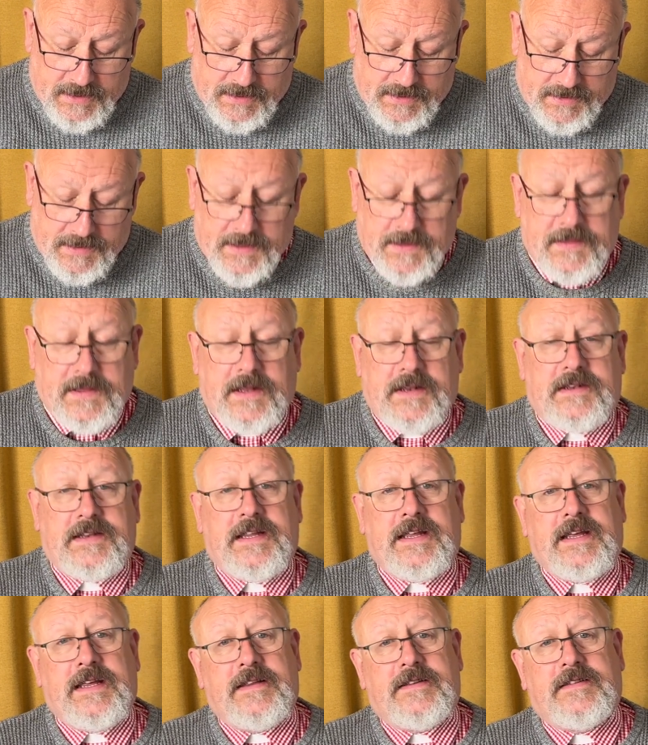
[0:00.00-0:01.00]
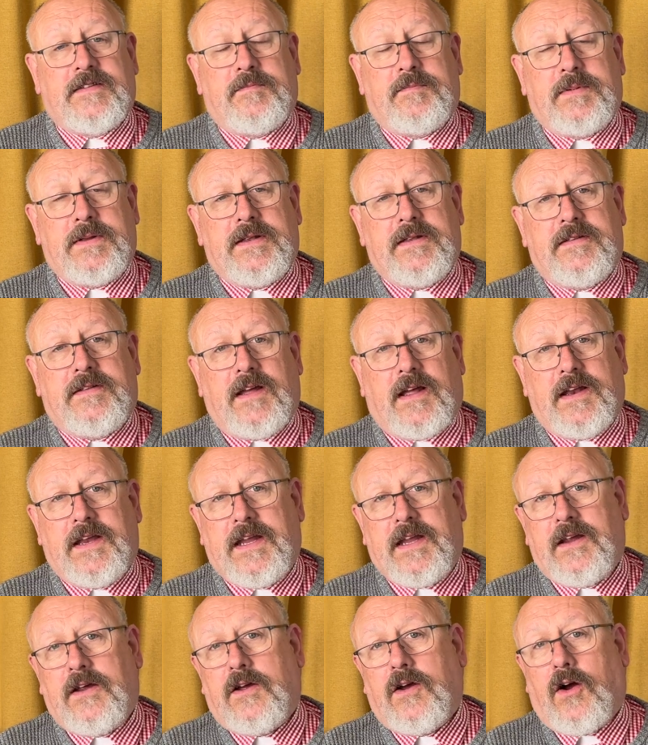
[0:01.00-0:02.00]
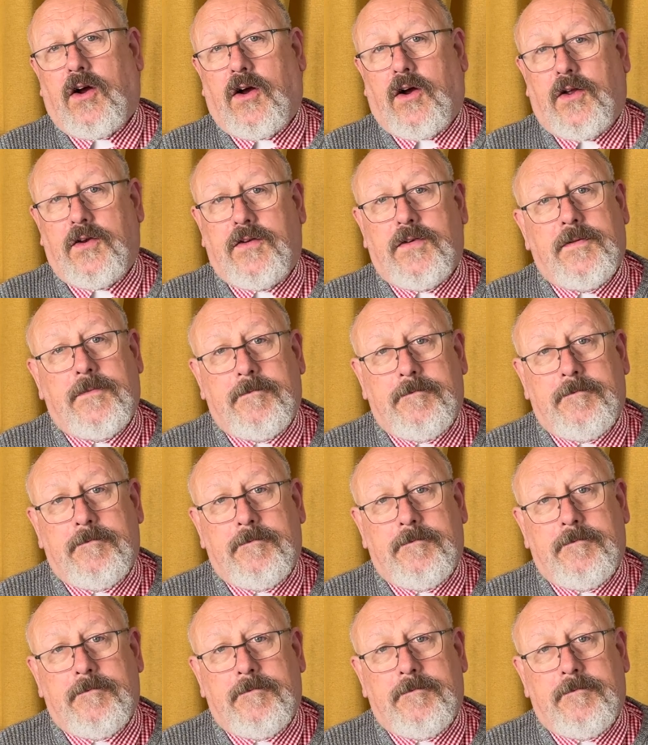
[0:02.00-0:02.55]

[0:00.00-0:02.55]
that their deeds have been done in God.